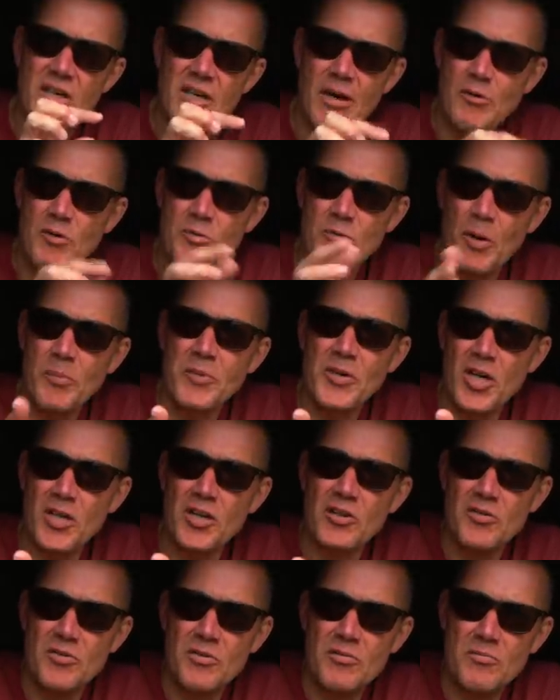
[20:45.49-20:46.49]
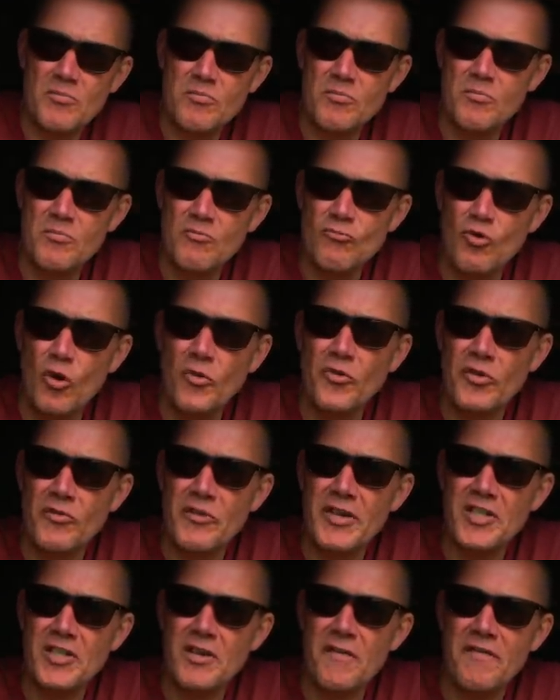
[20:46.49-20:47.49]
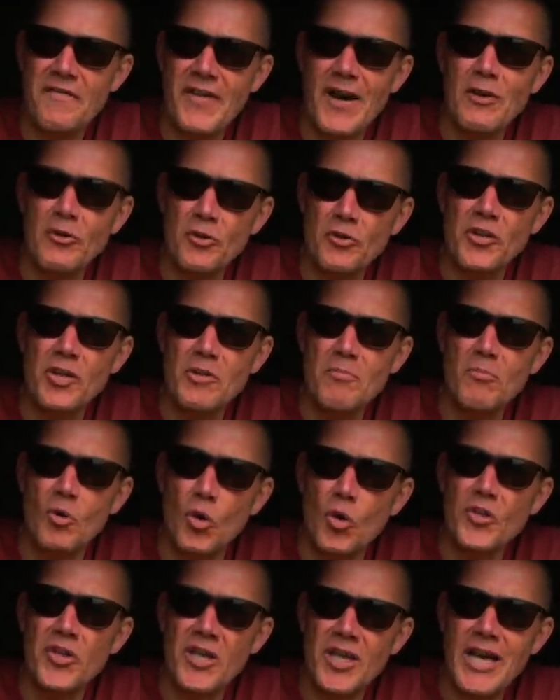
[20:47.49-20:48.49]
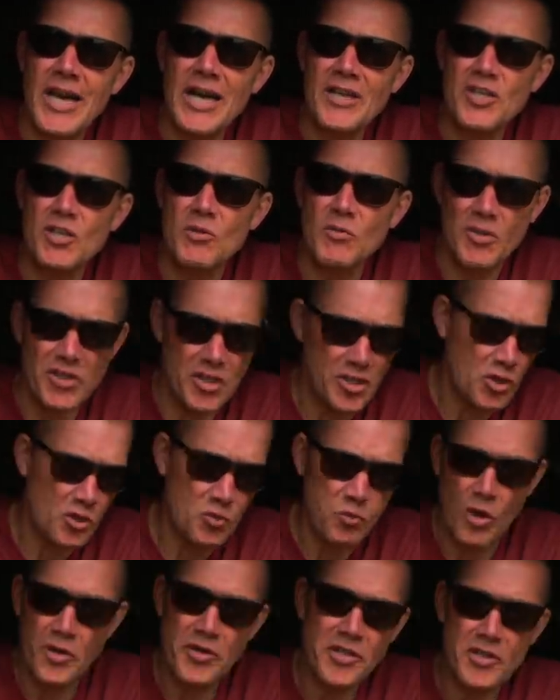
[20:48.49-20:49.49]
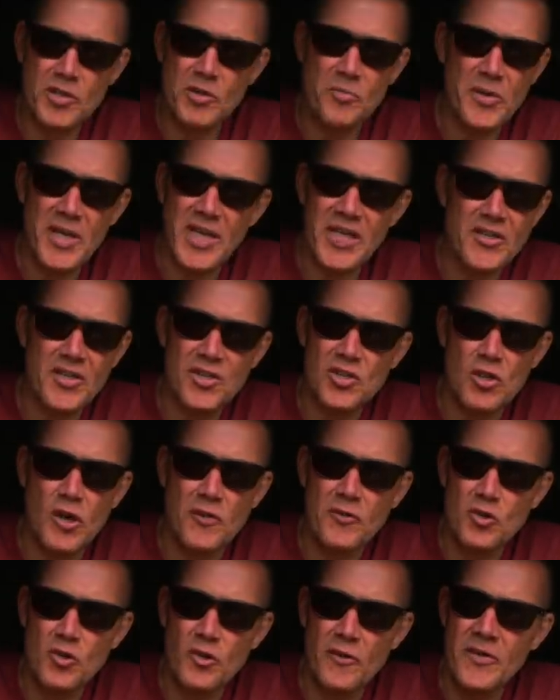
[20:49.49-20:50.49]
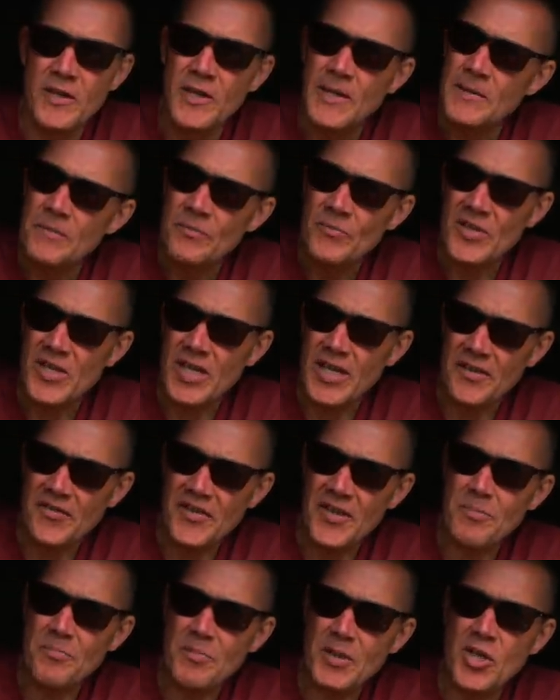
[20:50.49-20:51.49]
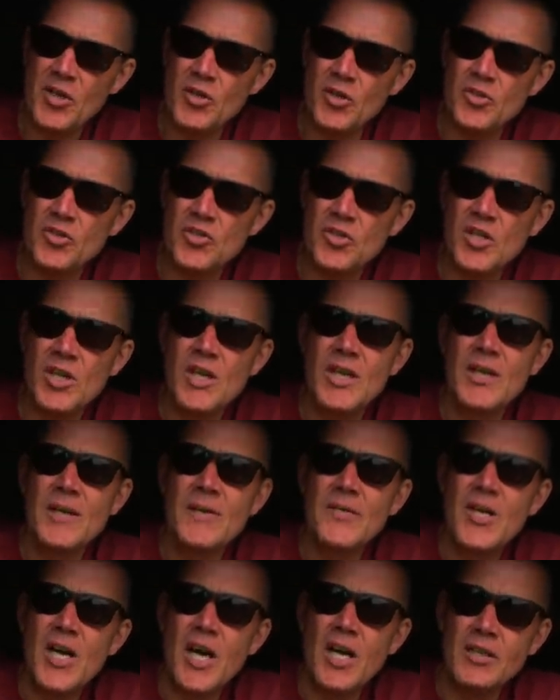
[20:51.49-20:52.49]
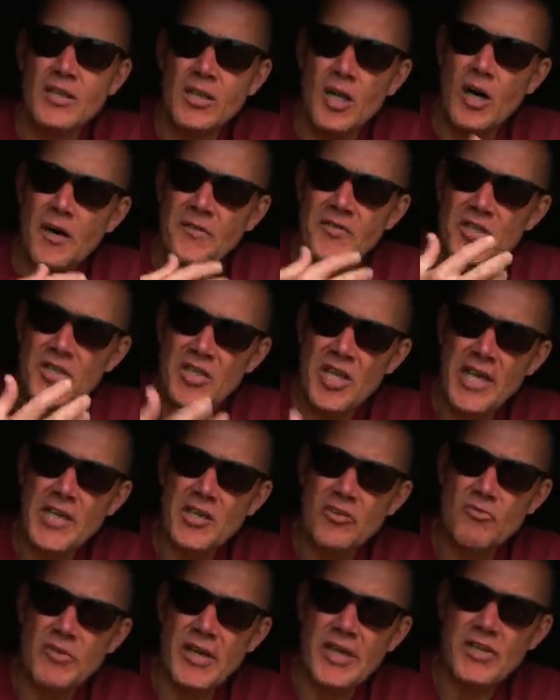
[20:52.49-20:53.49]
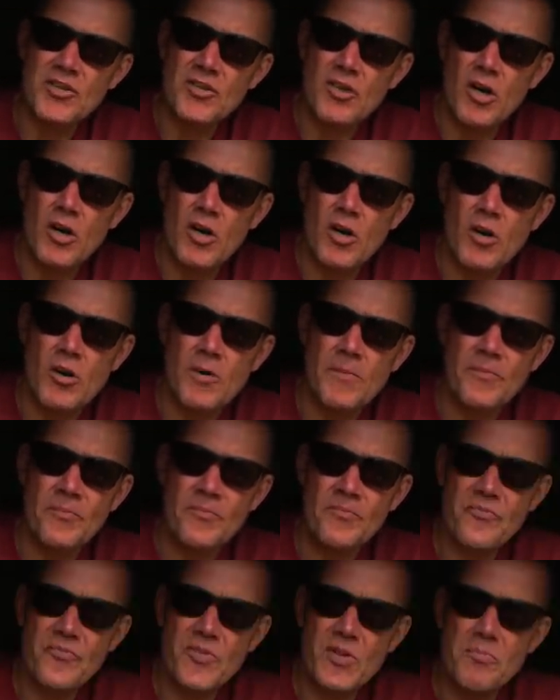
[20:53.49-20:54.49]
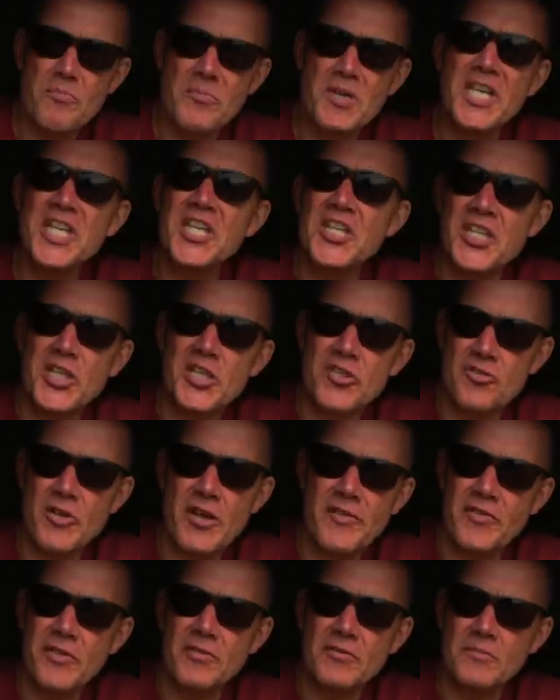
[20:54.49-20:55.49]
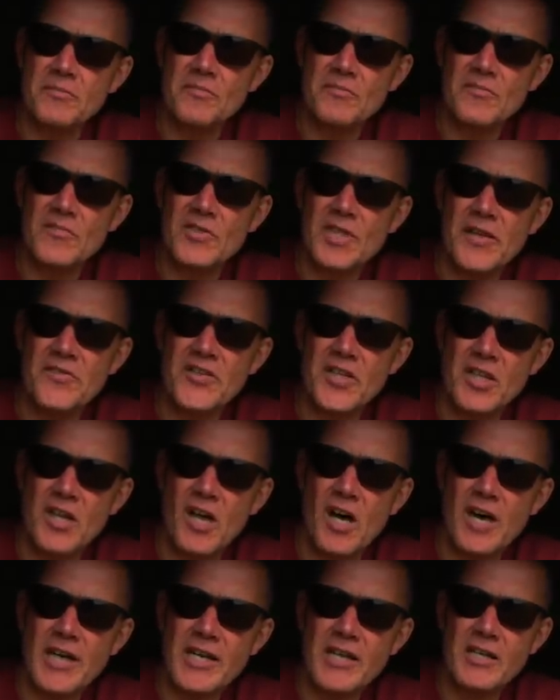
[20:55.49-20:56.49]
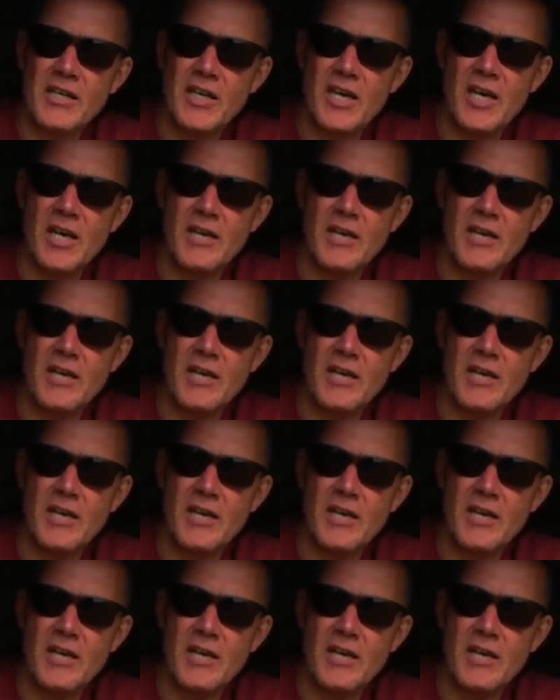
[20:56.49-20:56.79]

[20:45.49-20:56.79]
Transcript: I was probably going to run the risk of foul hooking more than catching one. They just wanted to be in the soft stuff. And I think because a lot of today's rigs are media driven, if you like.